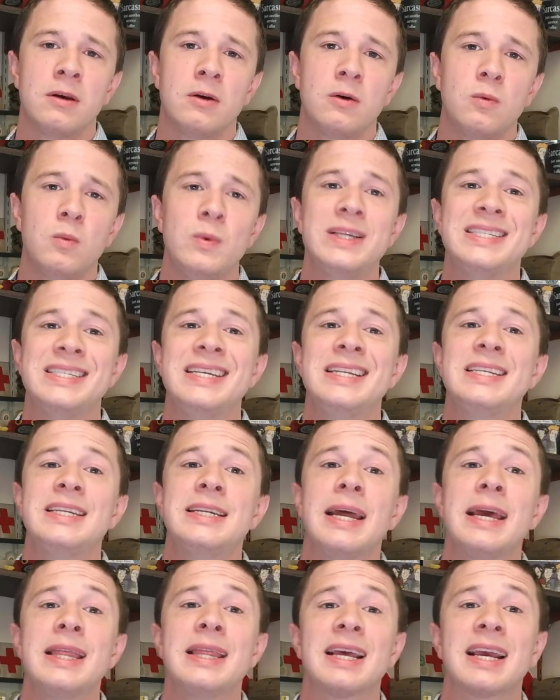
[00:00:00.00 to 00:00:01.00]
We see
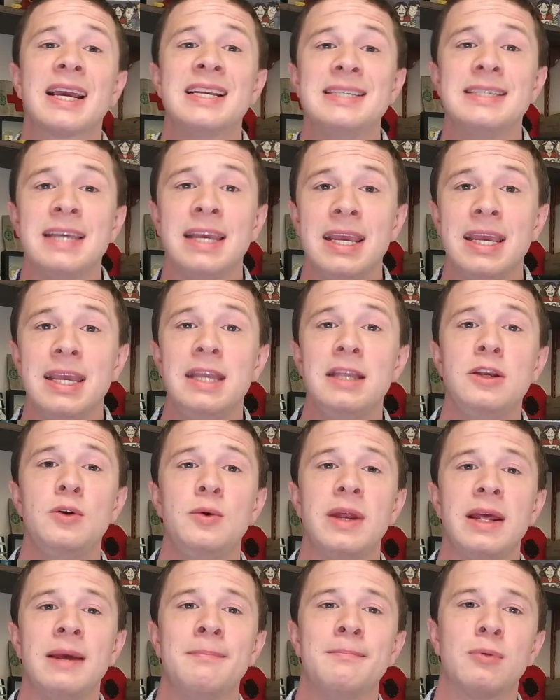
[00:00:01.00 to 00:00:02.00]
today the continued
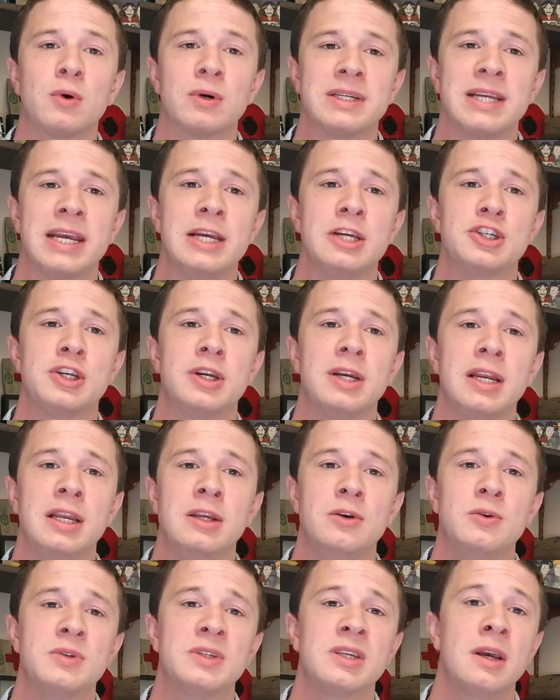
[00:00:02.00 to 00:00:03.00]
importation and
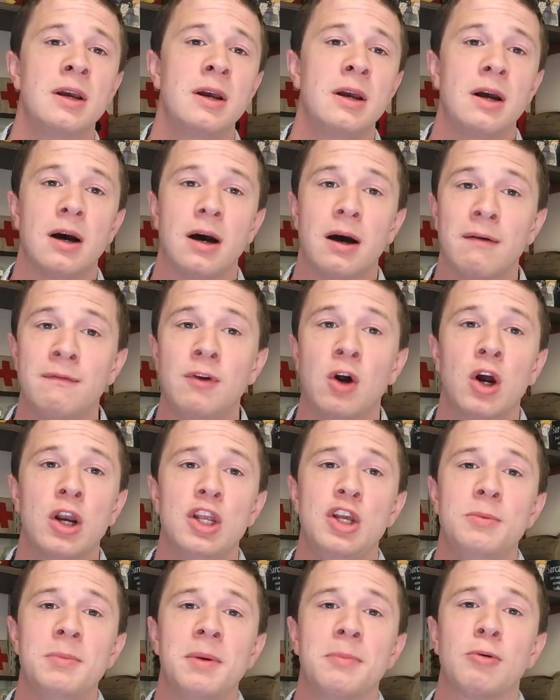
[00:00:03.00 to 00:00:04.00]
use of
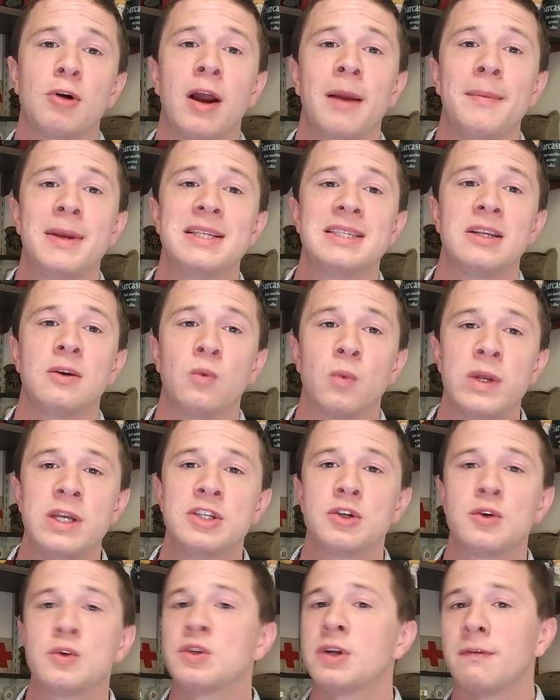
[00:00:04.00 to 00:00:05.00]
non-human primates in
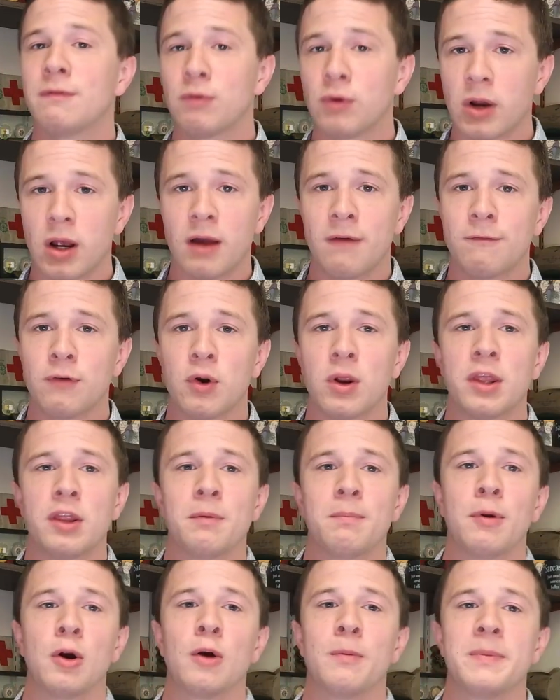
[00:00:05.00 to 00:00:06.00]
research and for other
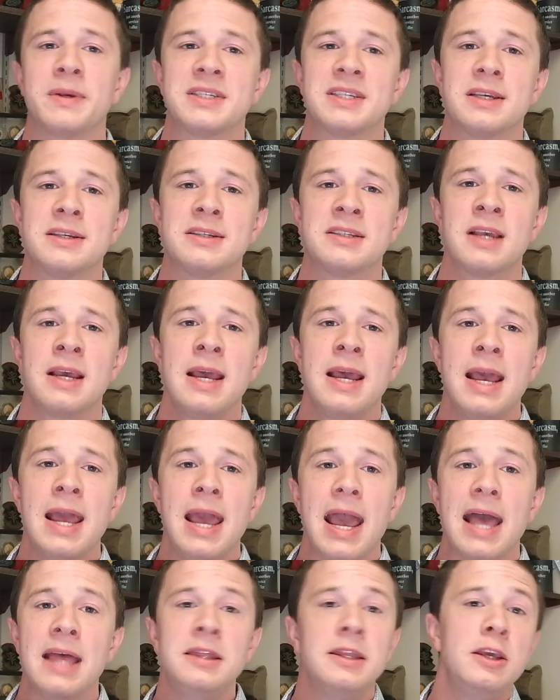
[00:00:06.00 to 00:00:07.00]
purposes,
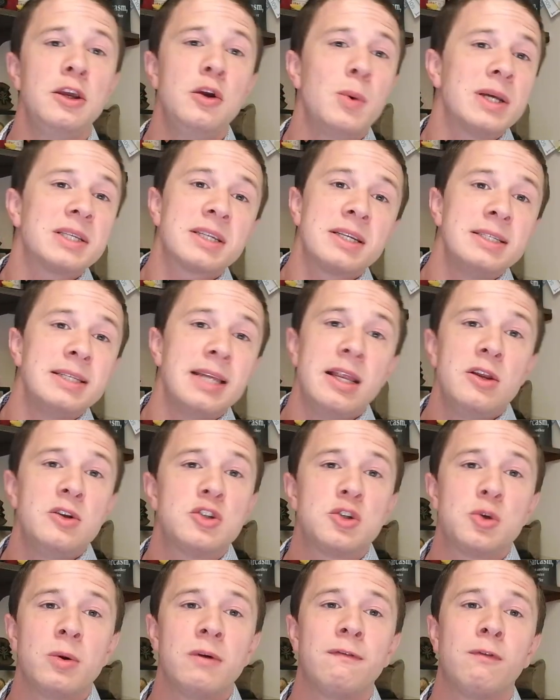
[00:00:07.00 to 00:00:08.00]
and the US continues
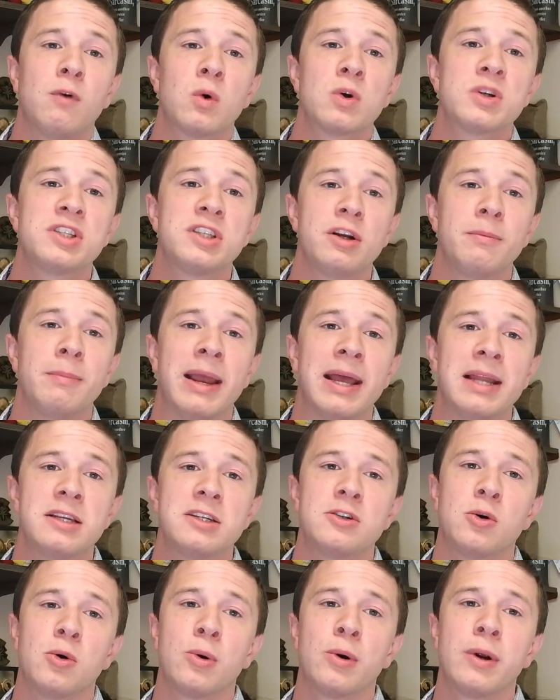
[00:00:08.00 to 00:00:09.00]
to enforce their
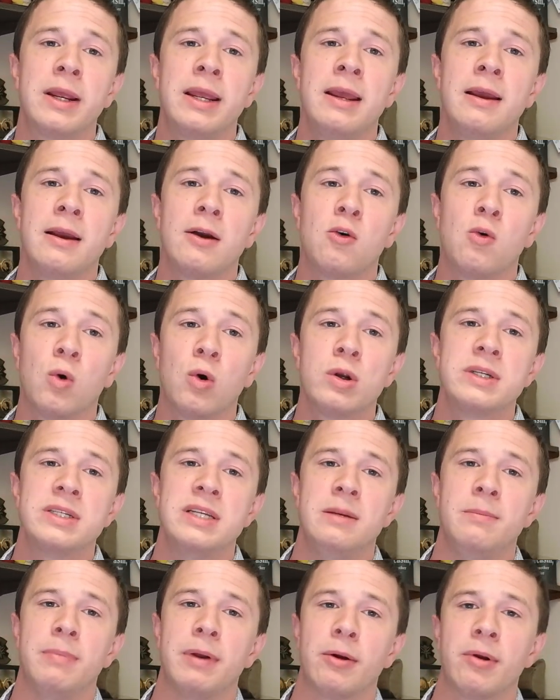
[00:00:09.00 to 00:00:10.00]
mandatory
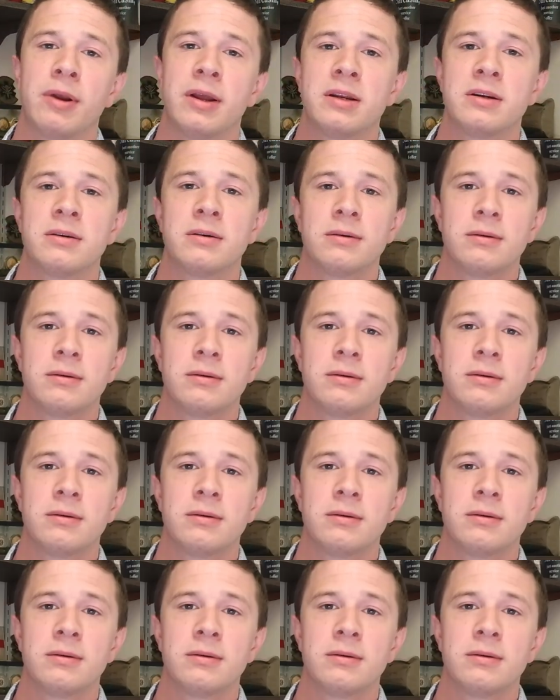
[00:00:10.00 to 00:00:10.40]
quarantine period.